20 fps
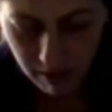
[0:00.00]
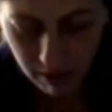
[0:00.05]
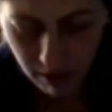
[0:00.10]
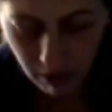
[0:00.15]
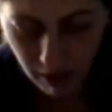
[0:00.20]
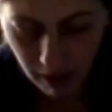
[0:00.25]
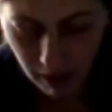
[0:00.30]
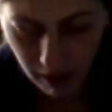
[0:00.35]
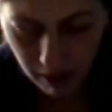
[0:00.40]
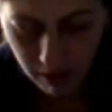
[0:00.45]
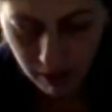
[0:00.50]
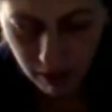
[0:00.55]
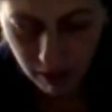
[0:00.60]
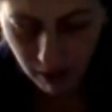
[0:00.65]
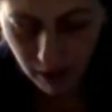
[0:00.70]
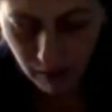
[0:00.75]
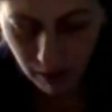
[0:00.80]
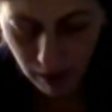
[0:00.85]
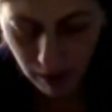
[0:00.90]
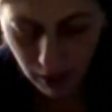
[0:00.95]
So X you're
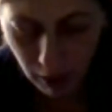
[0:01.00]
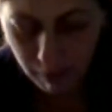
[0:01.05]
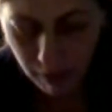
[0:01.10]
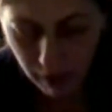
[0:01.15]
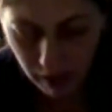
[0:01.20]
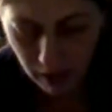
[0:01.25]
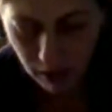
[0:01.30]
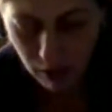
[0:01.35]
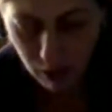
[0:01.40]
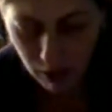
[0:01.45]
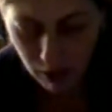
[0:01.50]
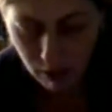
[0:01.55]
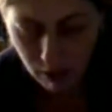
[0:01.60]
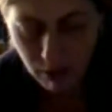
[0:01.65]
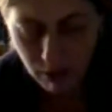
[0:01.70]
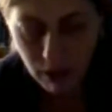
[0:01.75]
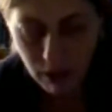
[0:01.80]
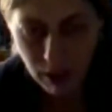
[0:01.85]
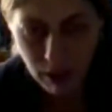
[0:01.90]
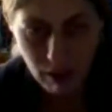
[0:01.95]
giving up for each
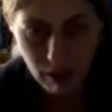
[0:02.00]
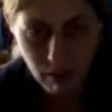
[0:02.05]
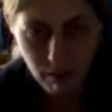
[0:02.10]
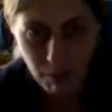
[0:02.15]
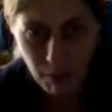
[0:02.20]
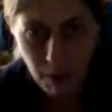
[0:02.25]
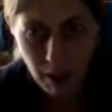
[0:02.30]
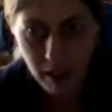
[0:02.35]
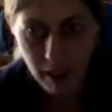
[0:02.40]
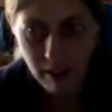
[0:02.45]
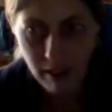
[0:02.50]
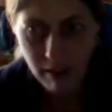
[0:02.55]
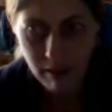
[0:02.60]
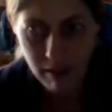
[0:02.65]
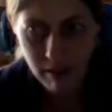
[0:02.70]
unit of Y.